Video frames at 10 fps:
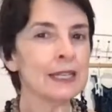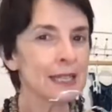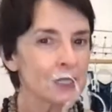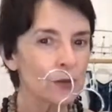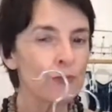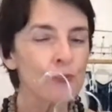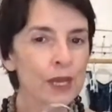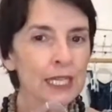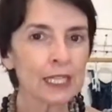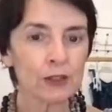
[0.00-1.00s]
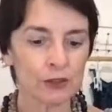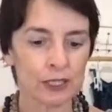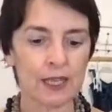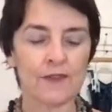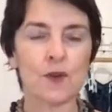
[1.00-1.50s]
These are really good
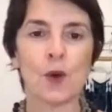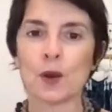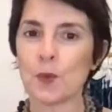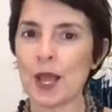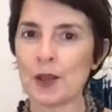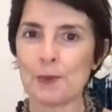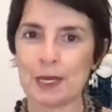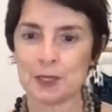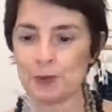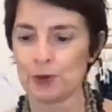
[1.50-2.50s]
if you want to wear your bust